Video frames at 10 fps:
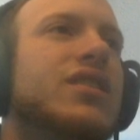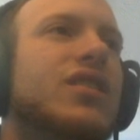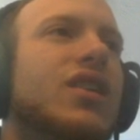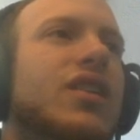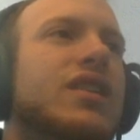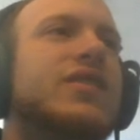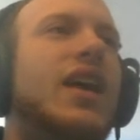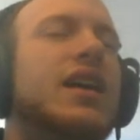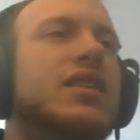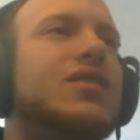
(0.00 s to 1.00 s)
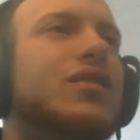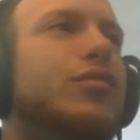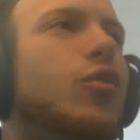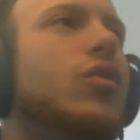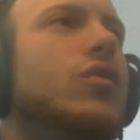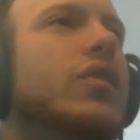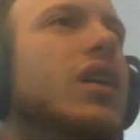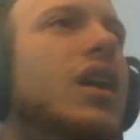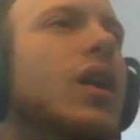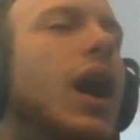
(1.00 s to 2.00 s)
So, that sadly is a fold.
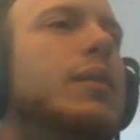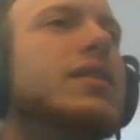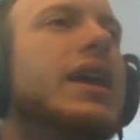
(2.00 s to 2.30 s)
I mean,